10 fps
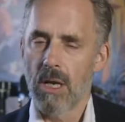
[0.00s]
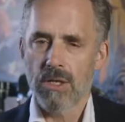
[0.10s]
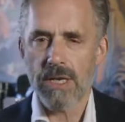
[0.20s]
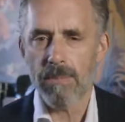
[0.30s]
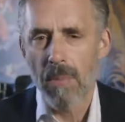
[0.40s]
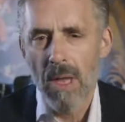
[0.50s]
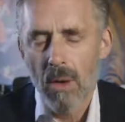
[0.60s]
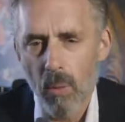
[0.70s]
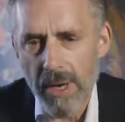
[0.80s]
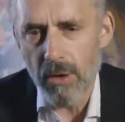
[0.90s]
See,
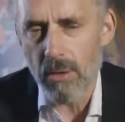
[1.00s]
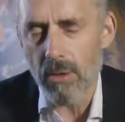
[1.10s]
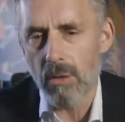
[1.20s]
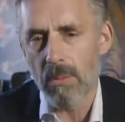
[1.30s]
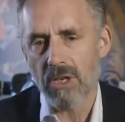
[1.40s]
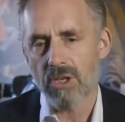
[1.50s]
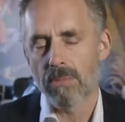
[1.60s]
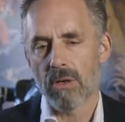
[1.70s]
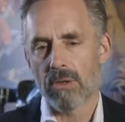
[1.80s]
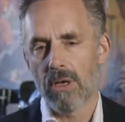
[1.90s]
we don't know much
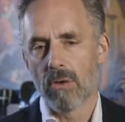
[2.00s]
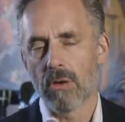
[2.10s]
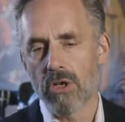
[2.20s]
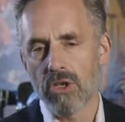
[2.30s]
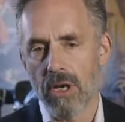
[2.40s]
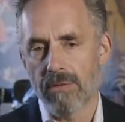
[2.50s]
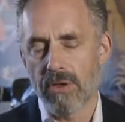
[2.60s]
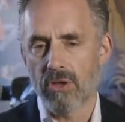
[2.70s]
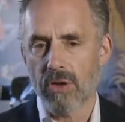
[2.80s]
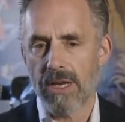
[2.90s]
about the origin of
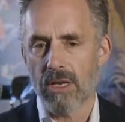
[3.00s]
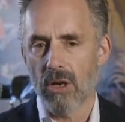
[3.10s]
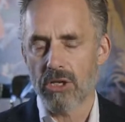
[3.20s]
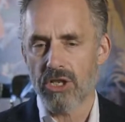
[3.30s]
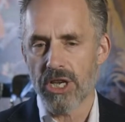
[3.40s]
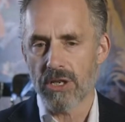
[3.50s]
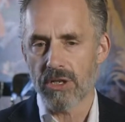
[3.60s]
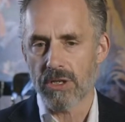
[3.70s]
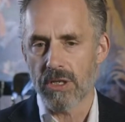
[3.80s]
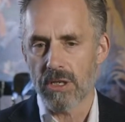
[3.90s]
the trait
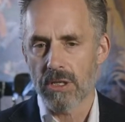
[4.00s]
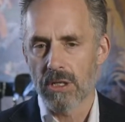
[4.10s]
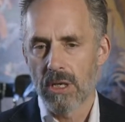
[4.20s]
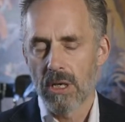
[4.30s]
conscientiousness,